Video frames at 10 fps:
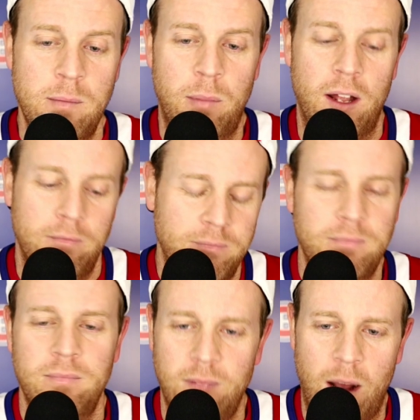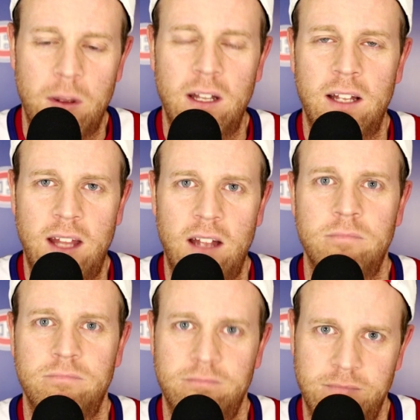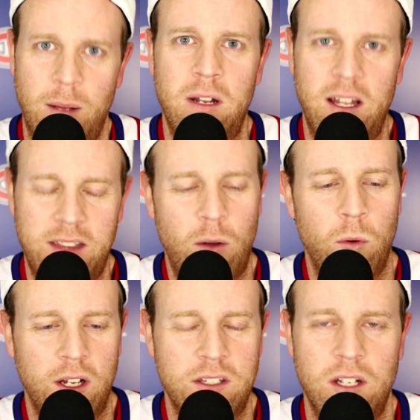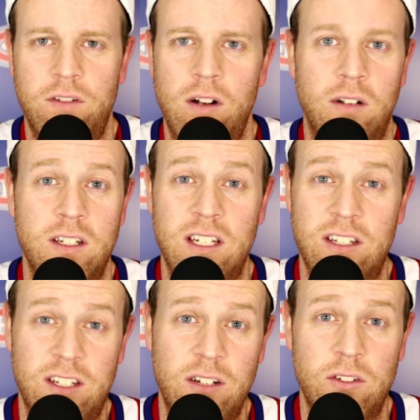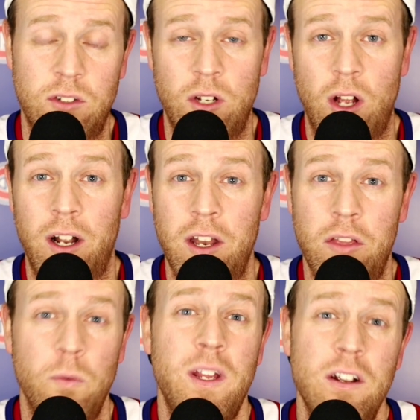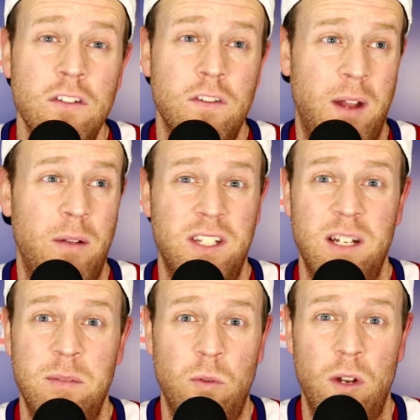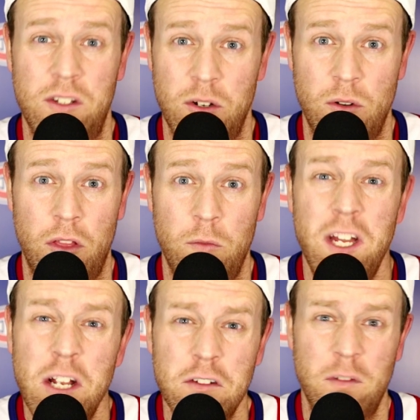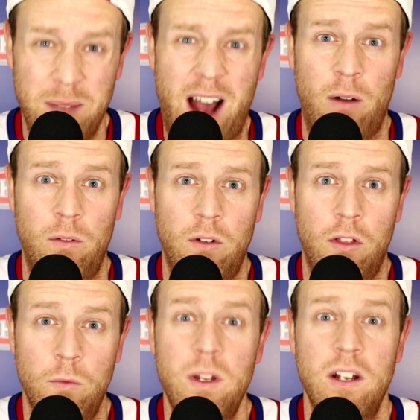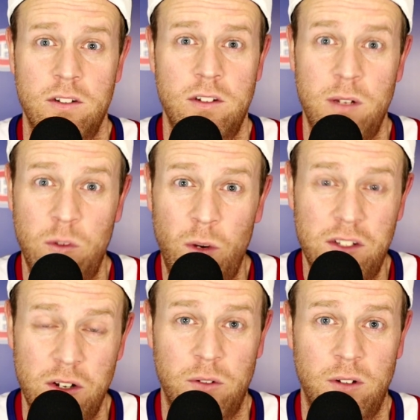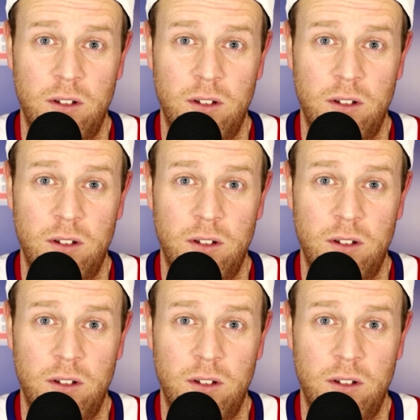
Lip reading: but I'm going to let that work itself out, because he's still so young. And 3 years from now, he's going to be 22. 3 years from now, 3 years, he'll be 22.